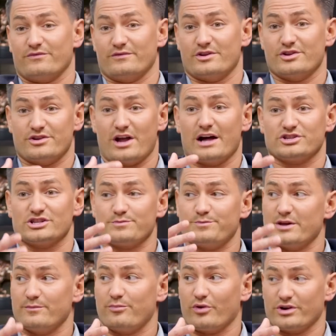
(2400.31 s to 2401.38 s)
not just
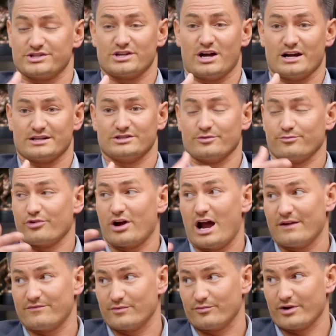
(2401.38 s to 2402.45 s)
pinpoint stocks that are
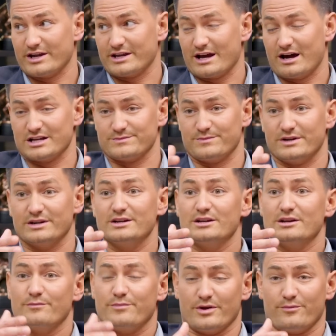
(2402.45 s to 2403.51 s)
primed for breakouts, but
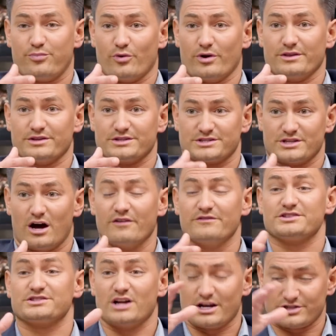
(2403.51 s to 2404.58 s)
pinpoint all the
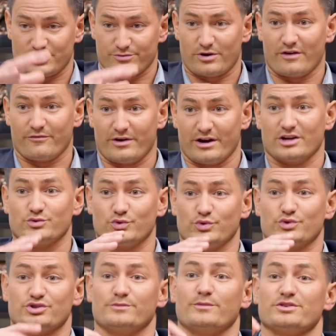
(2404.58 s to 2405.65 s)
stocks that are primed for breakouts, which
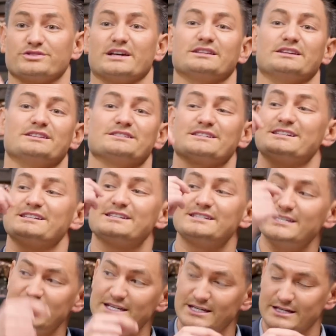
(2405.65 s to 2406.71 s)
ones are the most likely to
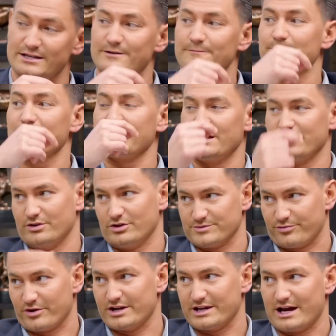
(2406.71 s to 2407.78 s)
succeed in those
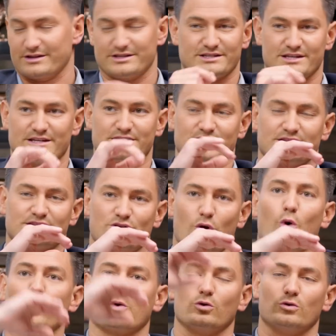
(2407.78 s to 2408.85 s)
breakouts. It's a
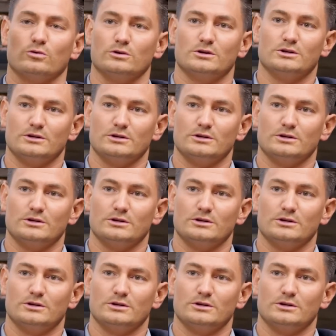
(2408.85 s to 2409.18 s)
total